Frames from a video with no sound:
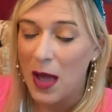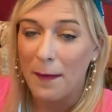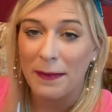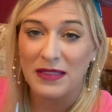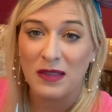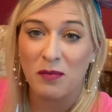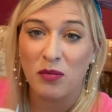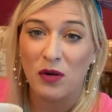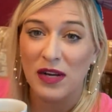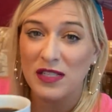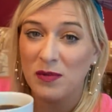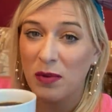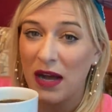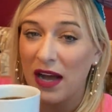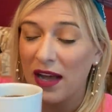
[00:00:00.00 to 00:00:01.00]
But the press
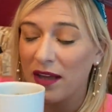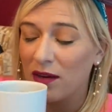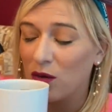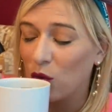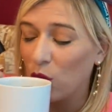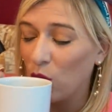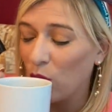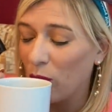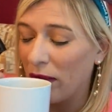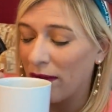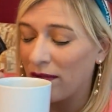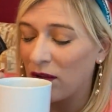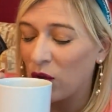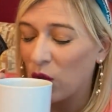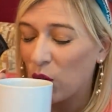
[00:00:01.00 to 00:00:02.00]
pot, ooh,
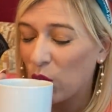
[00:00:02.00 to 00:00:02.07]
baby,